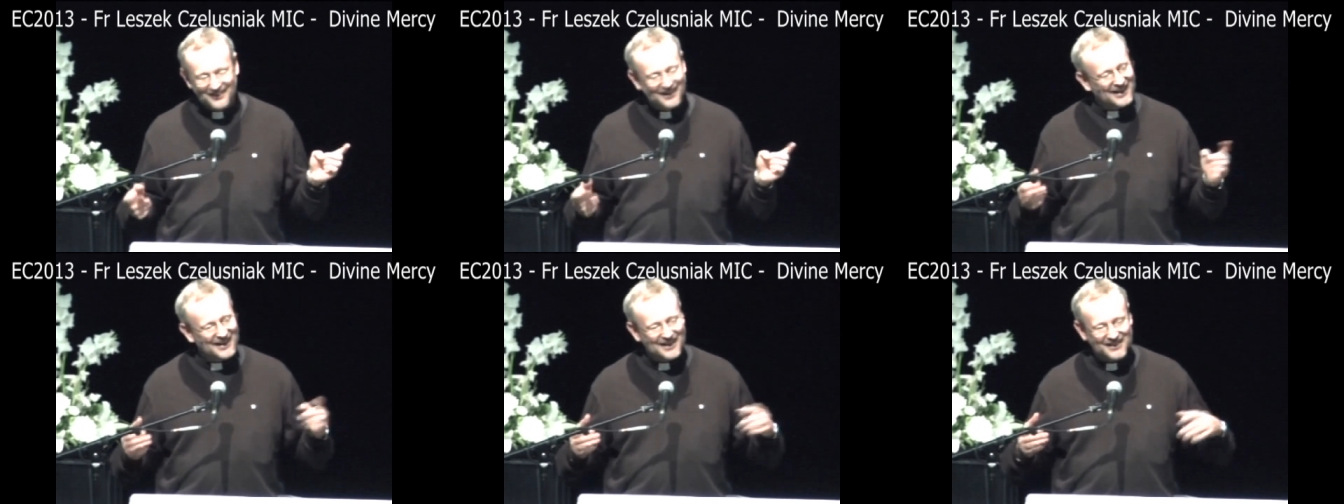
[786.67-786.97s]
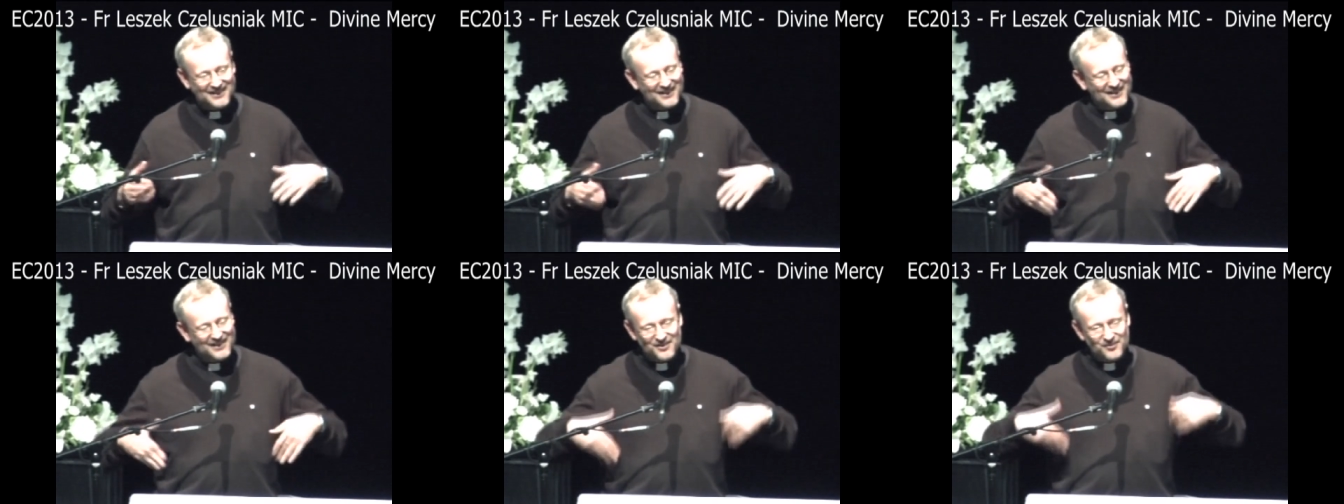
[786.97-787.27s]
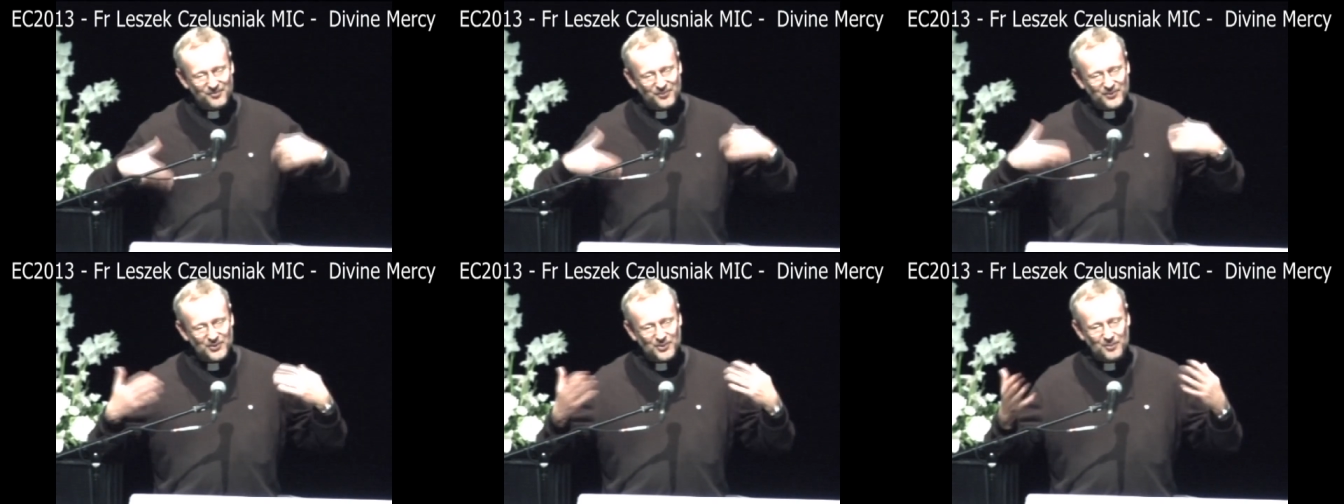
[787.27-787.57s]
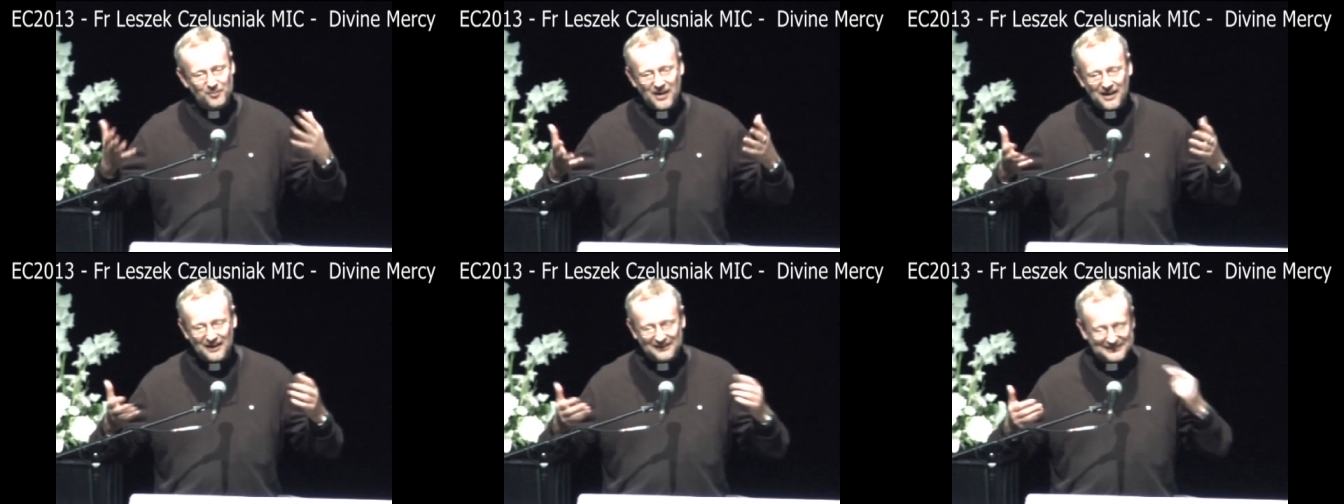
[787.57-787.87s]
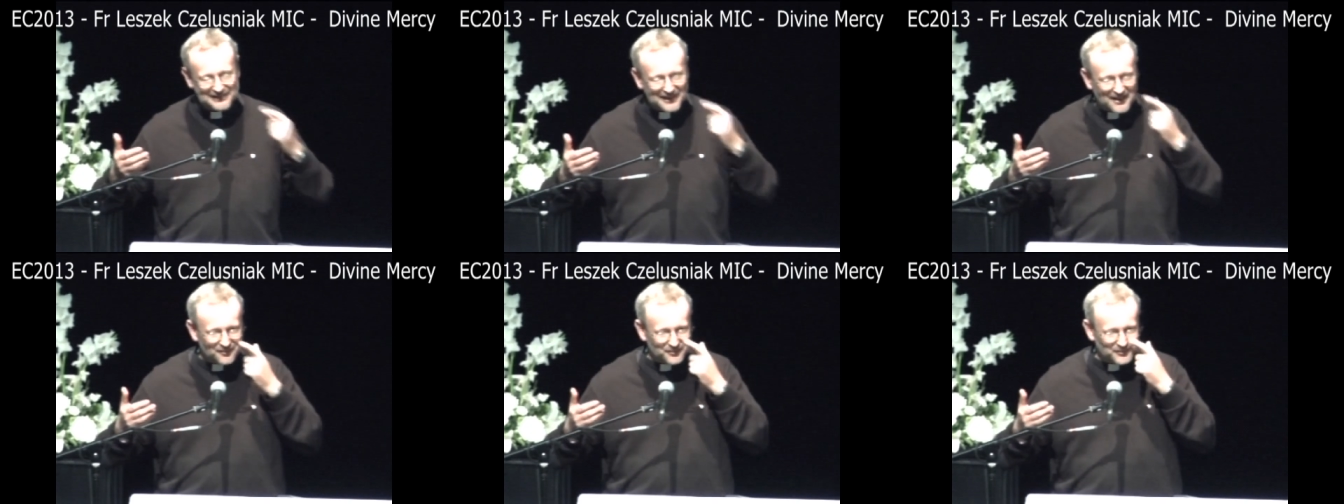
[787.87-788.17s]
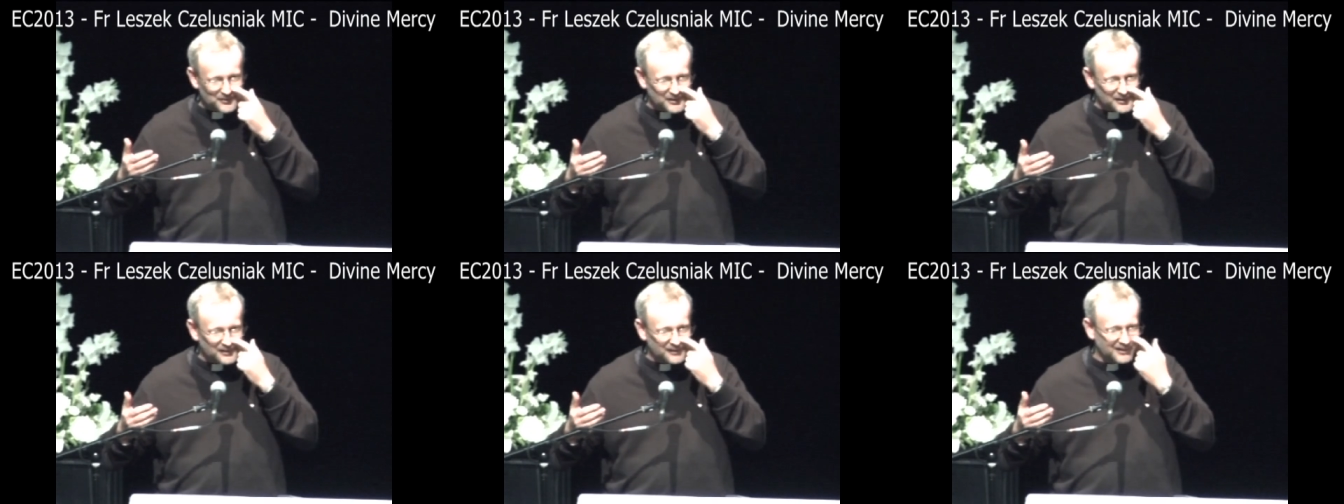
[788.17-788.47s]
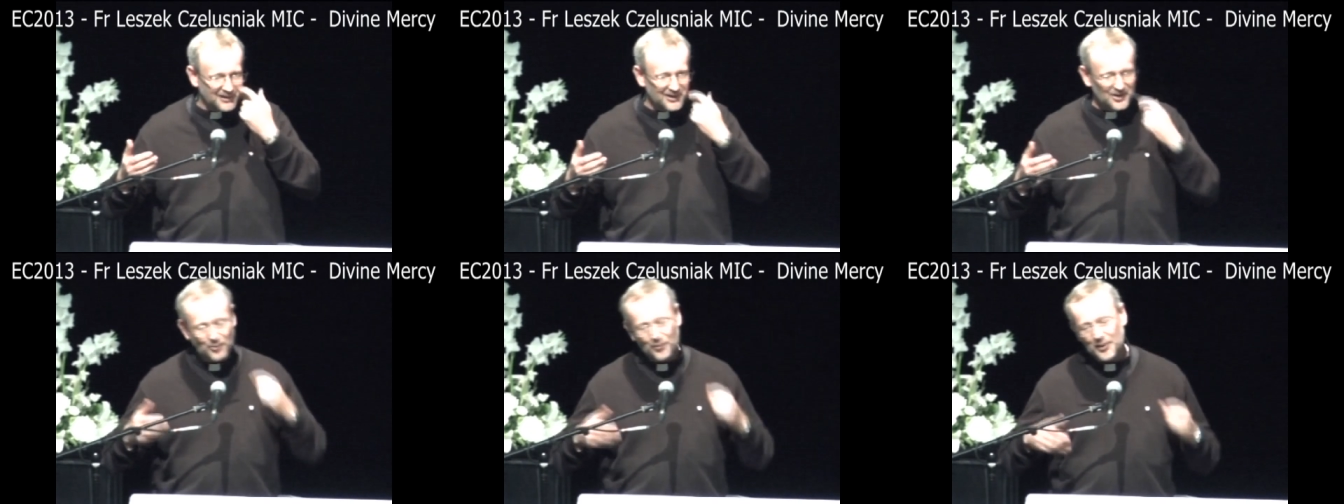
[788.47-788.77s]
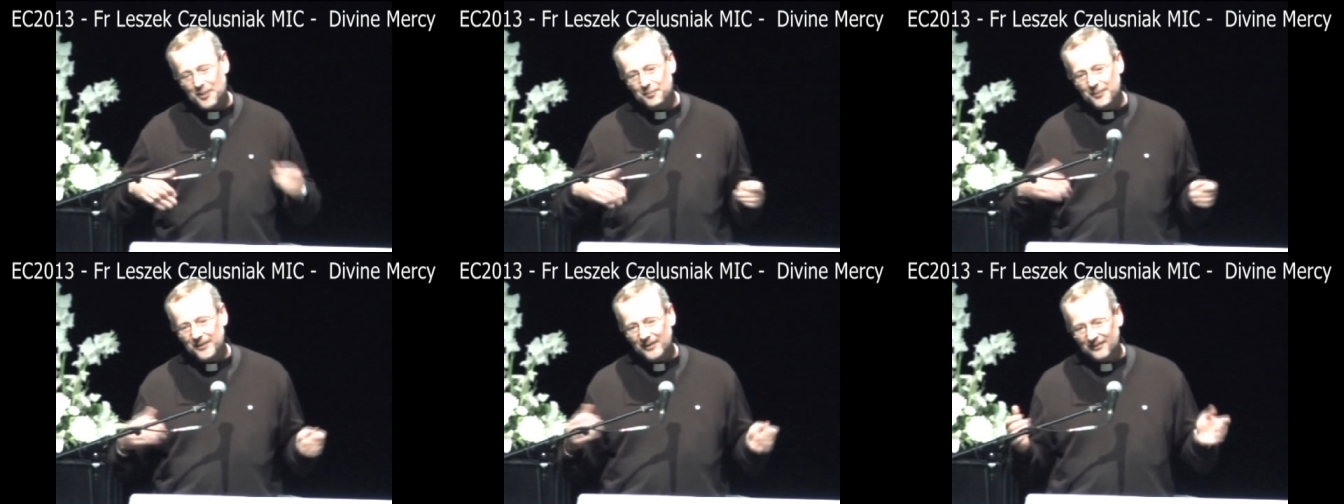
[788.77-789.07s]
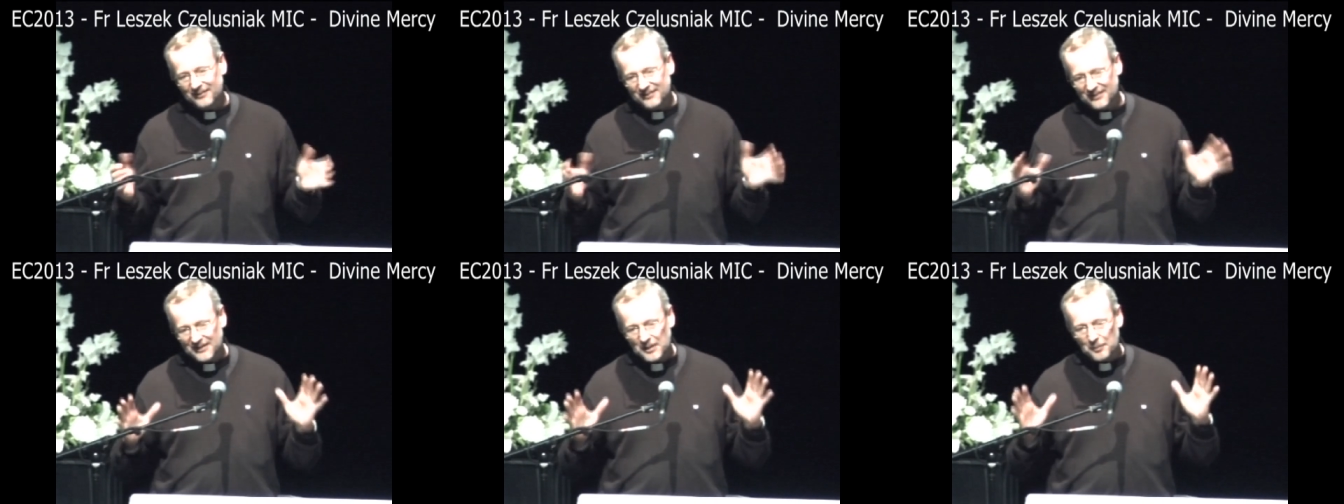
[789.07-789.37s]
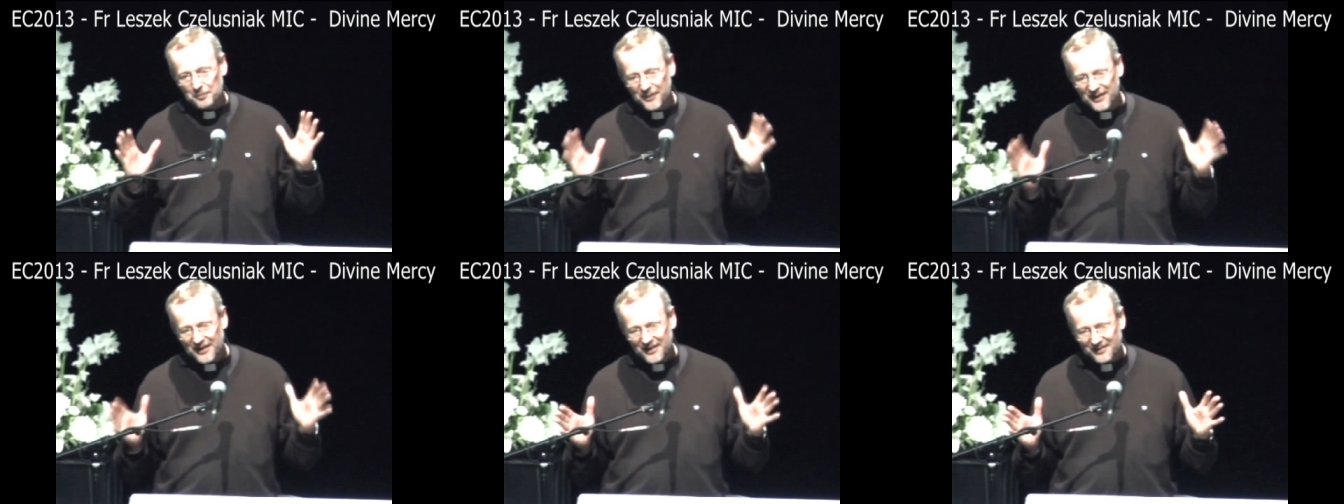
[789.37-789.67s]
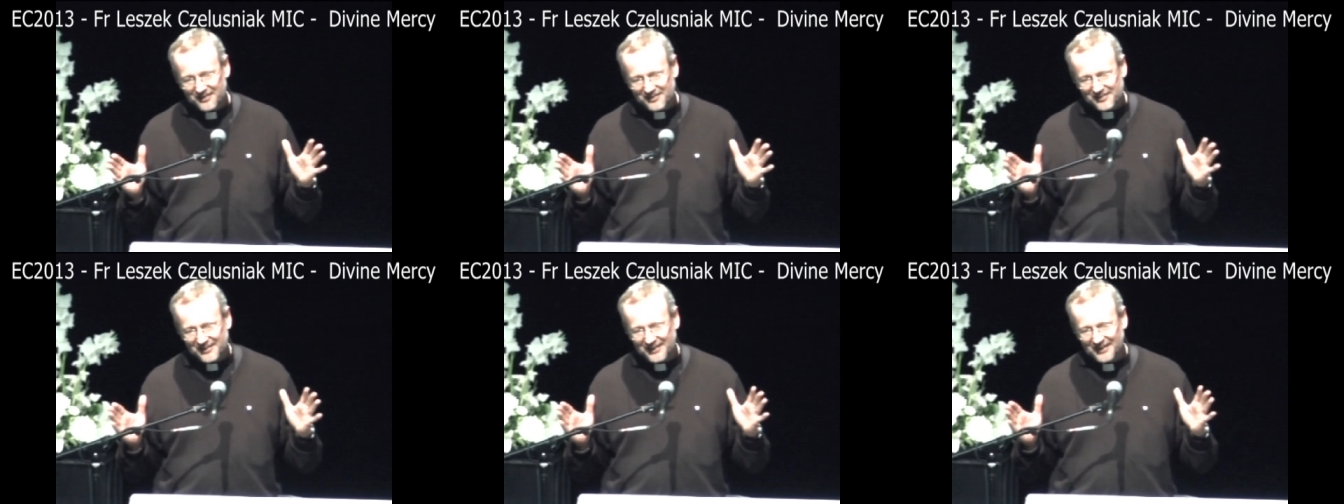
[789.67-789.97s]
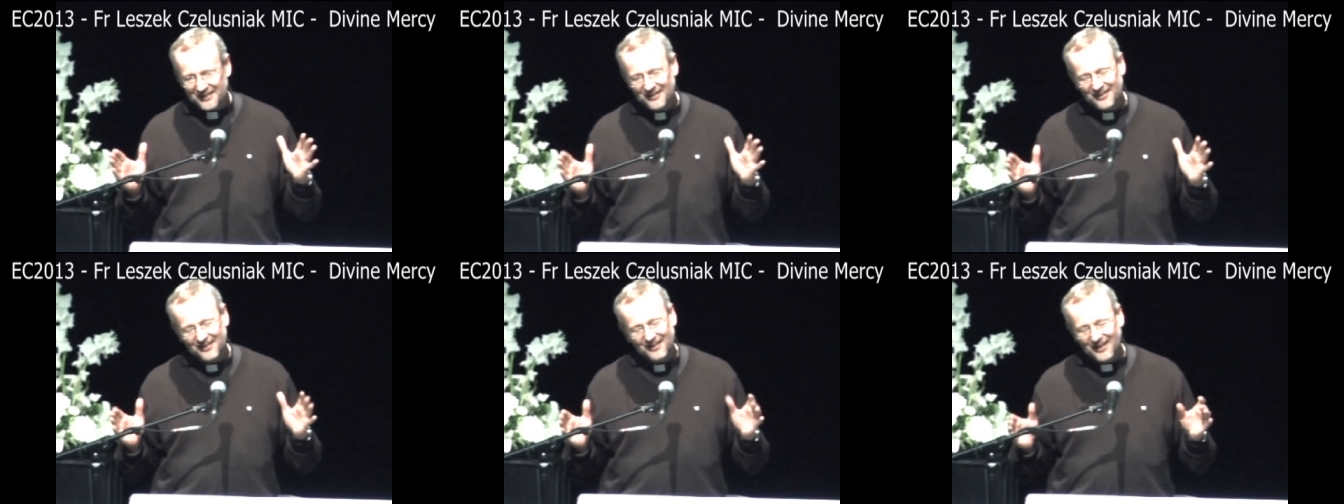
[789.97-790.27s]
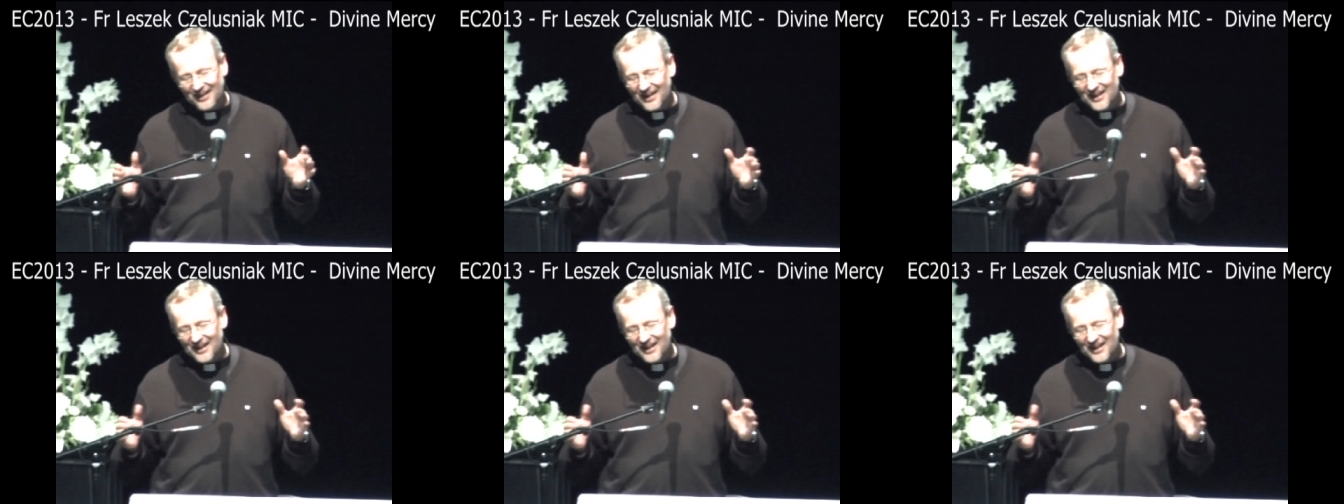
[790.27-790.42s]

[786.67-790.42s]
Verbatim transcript: And in few months after, we built the bakery,